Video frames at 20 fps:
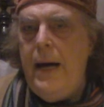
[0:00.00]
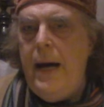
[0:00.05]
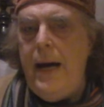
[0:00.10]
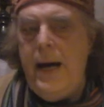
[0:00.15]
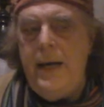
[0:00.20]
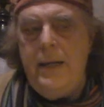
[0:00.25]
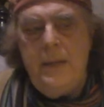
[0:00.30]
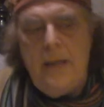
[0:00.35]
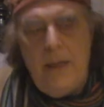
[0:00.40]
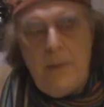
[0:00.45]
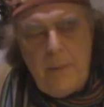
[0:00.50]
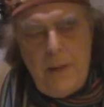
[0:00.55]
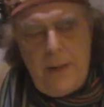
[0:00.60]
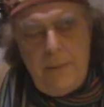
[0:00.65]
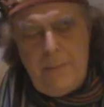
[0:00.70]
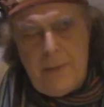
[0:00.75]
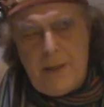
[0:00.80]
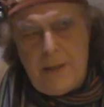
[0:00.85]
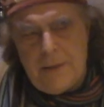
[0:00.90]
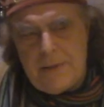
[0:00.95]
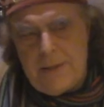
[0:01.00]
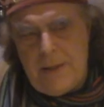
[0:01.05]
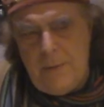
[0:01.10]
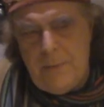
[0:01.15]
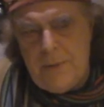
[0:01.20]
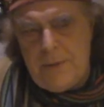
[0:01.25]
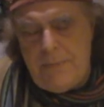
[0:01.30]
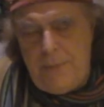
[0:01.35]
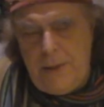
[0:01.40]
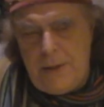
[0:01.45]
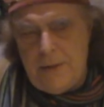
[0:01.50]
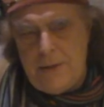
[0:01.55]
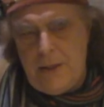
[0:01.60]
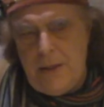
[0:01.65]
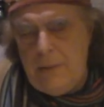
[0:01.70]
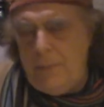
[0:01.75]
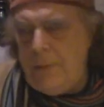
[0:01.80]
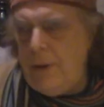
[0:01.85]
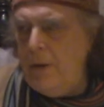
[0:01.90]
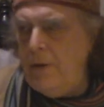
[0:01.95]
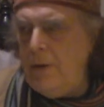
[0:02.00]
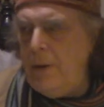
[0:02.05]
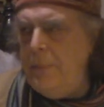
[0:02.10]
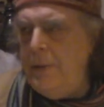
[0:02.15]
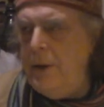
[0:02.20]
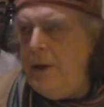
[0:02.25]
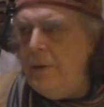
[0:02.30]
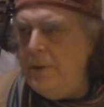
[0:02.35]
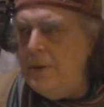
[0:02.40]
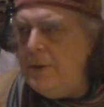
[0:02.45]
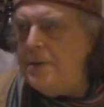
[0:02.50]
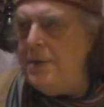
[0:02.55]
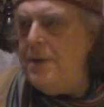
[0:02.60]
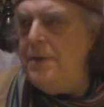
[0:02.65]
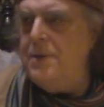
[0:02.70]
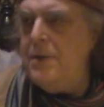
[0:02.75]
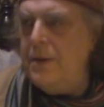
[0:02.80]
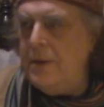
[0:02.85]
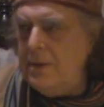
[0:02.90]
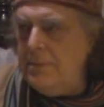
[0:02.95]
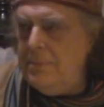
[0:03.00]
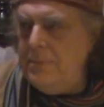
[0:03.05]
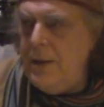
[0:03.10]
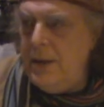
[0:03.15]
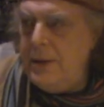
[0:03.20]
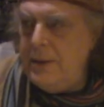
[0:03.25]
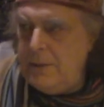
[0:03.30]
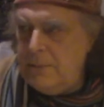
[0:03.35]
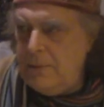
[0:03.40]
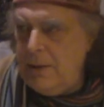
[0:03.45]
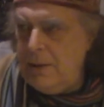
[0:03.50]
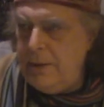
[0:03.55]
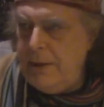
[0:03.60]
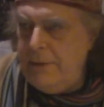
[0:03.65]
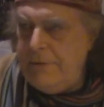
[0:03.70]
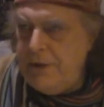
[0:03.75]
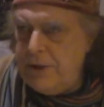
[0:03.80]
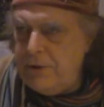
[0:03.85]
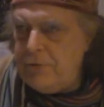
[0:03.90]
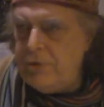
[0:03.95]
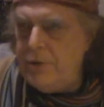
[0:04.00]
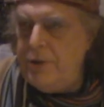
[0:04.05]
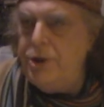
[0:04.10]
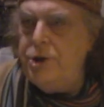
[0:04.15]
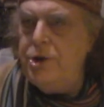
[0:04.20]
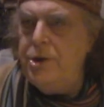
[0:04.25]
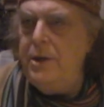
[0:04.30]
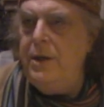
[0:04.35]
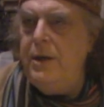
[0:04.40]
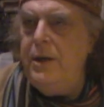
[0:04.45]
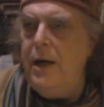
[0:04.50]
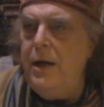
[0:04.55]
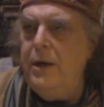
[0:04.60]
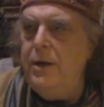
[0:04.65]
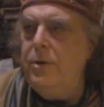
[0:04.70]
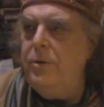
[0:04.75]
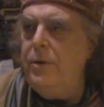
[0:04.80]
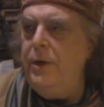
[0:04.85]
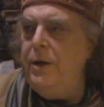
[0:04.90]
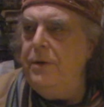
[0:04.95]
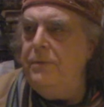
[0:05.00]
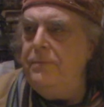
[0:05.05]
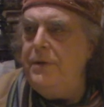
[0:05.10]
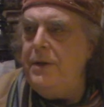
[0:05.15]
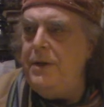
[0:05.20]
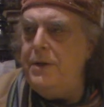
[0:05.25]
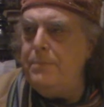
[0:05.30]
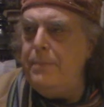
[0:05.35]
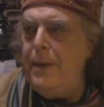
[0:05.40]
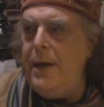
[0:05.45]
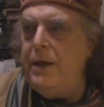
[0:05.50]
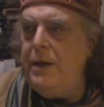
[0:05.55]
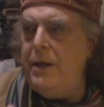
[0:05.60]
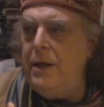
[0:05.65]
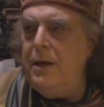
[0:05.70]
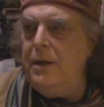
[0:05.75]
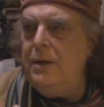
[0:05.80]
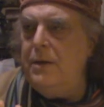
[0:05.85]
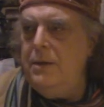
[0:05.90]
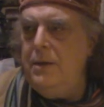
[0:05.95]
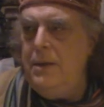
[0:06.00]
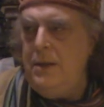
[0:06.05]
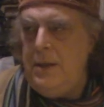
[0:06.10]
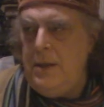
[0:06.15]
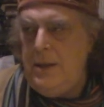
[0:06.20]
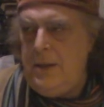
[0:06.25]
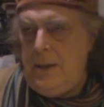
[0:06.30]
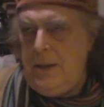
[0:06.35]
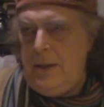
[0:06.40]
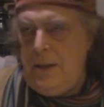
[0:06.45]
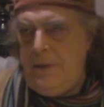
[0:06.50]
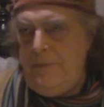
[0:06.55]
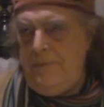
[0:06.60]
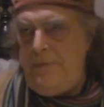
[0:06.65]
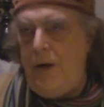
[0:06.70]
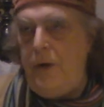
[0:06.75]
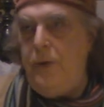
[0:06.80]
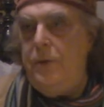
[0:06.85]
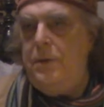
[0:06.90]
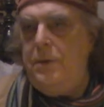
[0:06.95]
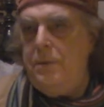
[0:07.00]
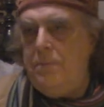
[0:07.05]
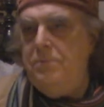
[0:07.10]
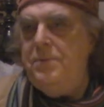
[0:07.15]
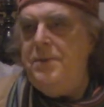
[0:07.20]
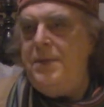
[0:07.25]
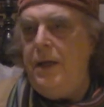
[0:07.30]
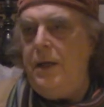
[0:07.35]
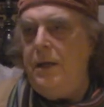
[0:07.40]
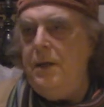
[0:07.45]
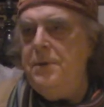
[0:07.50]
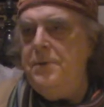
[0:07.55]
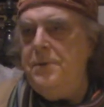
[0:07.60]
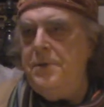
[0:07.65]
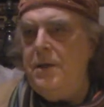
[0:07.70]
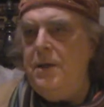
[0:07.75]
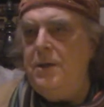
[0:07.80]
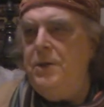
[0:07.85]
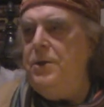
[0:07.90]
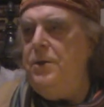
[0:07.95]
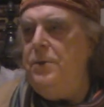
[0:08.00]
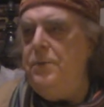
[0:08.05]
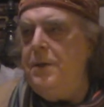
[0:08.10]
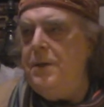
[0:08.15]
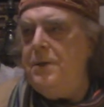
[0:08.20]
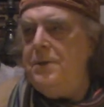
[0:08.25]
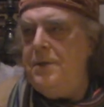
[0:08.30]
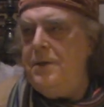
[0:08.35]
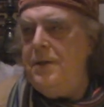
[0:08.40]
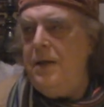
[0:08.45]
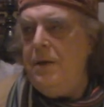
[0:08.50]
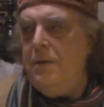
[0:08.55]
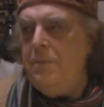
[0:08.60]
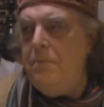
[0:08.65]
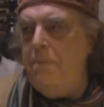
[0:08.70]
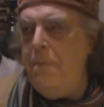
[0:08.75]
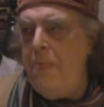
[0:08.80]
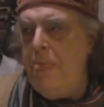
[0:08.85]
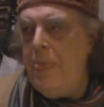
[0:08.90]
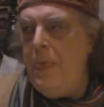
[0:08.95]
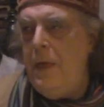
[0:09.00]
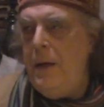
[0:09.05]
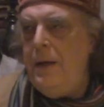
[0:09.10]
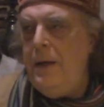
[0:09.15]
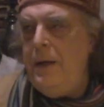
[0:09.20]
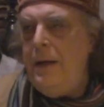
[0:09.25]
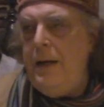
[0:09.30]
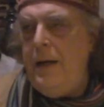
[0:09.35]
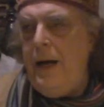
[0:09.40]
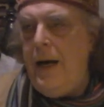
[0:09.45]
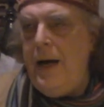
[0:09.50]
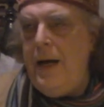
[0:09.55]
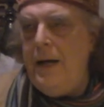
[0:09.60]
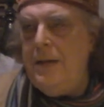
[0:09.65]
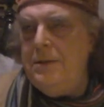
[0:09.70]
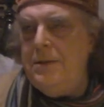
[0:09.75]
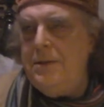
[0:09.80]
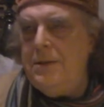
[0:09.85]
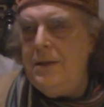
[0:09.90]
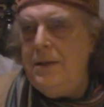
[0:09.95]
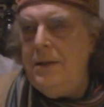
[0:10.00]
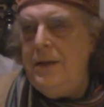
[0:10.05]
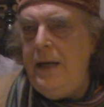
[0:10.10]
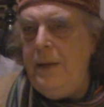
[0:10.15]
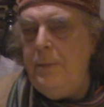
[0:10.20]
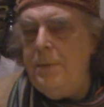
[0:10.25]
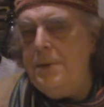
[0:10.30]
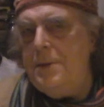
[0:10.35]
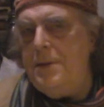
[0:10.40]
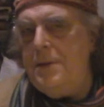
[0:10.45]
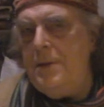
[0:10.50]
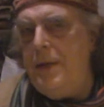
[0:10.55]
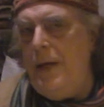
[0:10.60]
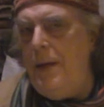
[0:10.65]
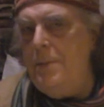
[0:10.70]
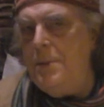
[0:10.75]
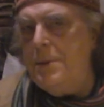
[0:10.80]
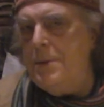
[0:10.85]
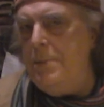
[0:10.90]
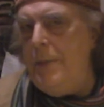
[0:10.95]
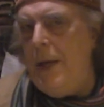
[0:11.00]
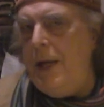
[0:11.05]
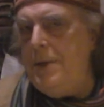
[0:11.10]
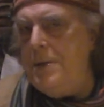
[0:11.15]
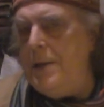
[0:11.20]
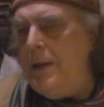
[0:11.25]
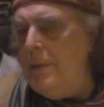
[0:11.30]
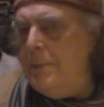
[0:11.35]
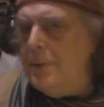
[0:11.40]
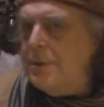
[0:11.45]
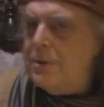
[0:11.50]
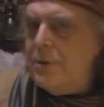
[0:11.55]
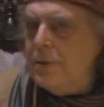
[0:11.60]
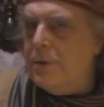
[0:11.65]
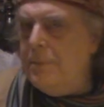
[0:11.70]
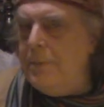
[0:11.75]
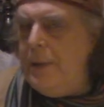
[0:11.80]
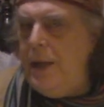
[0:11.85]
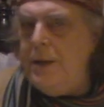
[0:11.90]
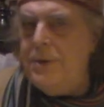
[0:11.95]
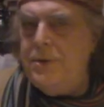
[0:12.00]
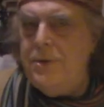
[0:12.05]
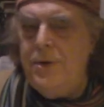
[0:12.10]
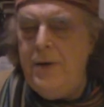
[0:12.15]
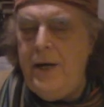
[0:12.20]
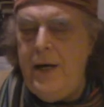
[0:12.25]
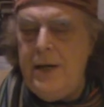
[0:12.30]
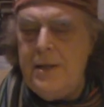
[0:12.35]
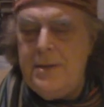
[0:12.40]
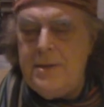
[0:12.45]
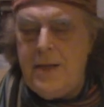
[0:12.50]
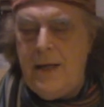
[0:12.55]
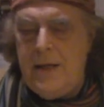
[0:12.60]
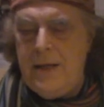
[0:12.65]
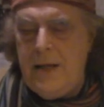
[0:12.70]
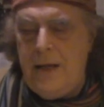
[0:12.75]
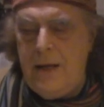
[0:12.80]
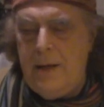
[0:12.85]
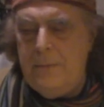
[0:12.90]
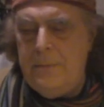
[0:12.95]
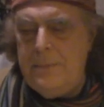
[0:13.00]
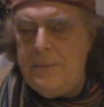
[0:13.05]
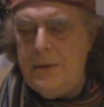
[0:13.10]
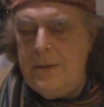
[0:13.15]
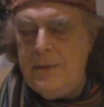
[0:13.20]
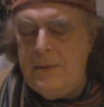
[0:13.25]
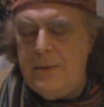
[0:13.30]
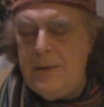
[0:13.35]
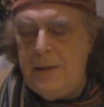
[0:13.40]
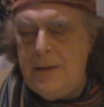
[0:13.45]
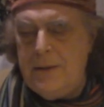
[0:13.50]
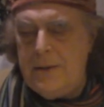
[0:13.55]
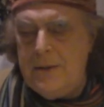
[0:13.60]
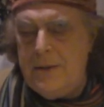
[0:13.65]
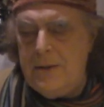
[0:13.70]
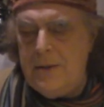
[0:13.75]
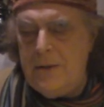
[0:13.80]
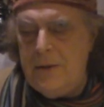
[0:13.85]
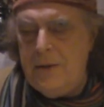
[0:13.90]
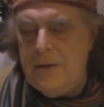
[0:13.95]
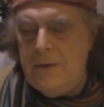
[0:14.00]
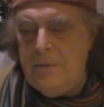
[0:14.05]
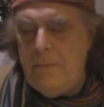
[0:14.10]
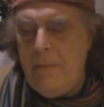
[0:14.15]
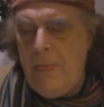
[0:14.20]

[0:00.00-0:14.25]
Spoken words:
And I went because it was billed in the programme, you know, this is a living tradition in Hungary of these Magyar folk singers that do this thing. And it was amazing. It was sort of makes your hair stand up to listen to it.